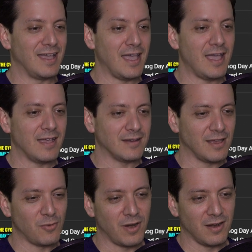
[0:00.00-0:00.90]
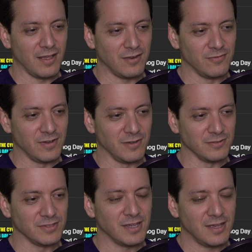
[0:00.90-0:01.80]
and I wear
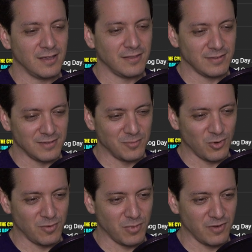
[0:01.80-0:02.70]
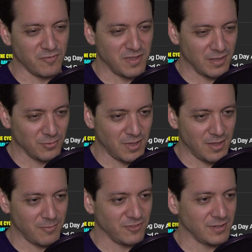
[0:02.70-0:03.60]
headphones. That's an important part for me. That's why I
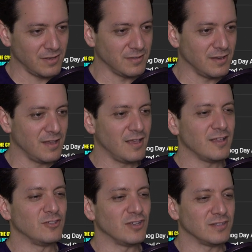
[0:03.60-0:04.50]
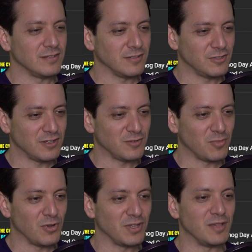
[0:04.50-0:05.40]
emphasized it. Just a suggestion,
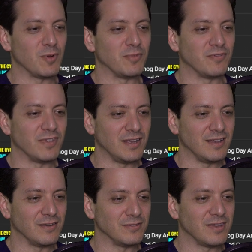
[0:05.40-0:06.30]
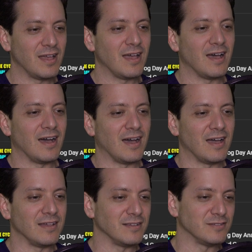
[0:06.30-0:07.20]
bro, keep up the videos.
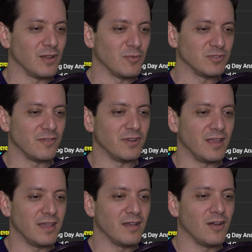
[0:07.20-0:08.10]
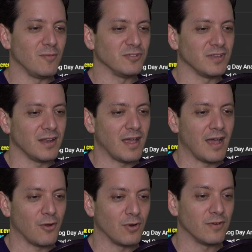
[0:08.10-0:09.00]
I listen almost every day, almost an
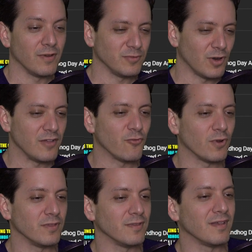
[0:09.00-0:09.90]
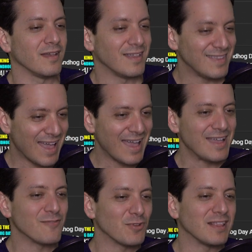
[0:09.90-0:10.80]
hour, sorry, for a
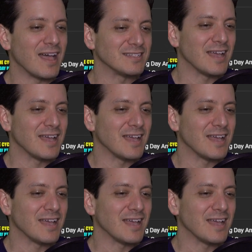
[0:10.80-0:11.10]
day for the last